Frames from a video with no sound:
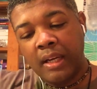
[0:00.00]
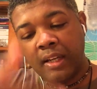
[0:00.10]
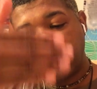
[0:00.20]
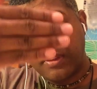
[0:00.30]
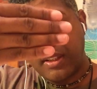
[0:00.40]

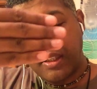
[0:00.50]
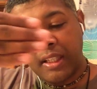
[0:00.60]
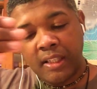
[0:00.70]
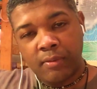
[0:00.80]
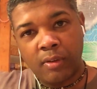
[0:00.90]
lifted the
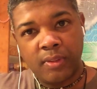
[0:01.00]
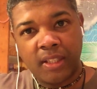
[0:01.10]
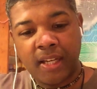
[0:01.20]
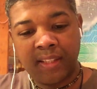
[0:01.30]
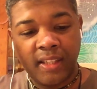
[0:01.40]
lever of the
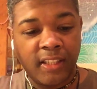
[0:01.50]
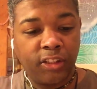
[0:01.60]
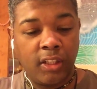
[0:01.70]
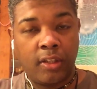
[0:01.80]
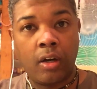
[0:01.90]
gate, and
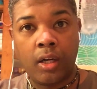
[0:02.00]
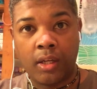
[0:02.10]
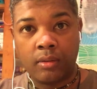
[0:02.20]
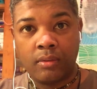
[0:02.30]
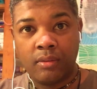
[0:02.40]
actually got
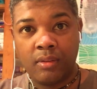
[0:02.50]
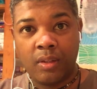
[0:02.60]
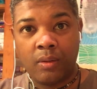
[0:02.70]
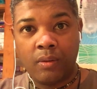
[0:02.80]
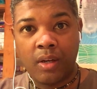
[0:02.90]
out.
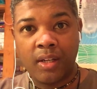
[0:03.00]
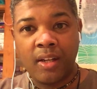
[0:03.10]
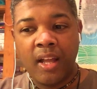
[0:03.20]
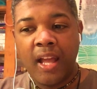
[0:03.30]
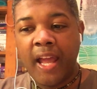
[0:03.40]
All right,
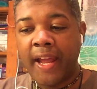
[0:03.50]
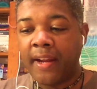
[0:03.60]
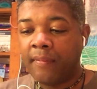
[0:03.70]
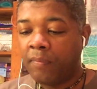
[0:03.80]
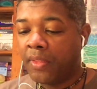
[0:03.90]

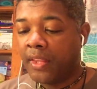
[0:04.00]
and